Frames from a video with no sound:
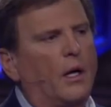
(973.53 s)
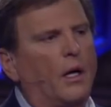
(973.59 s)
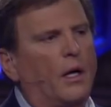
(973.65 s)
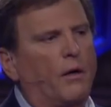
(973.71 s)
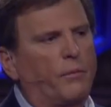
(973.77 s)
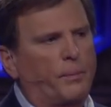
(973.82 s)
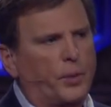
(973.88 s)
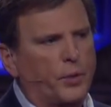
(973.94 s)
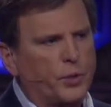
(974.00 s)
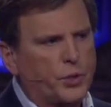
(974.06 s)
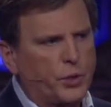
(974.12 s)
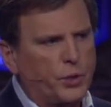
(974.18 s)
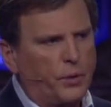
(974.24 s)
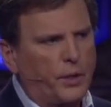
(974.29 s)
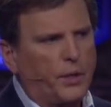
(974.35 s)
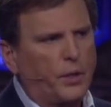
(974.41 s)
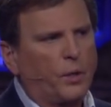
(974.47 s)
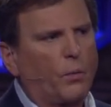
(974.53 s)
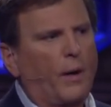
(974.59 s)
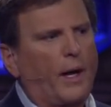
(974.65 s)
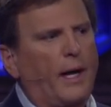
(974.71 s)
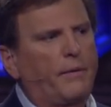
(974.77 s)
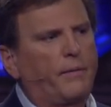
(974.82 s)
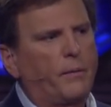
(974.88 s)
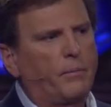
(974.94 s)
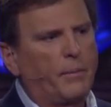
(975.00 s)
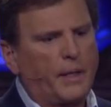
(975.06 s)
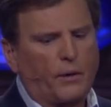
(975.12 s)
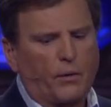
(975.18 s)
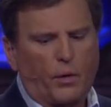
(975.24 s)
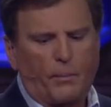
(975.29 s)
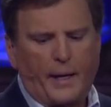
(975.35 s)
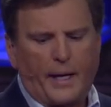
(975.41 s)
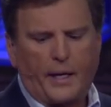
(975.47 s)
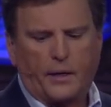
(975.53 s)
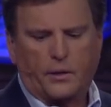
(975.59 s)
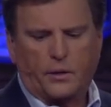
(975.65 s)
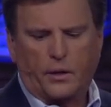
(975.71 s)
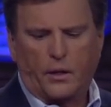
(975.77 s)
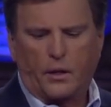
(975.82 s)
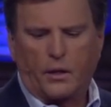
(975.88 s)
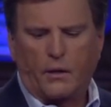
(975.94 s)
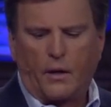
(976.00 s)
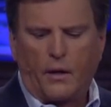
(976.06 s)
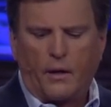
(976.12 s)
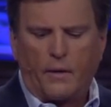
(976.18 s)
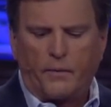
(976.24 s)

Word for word: of pursuing your wife and being romantic to her,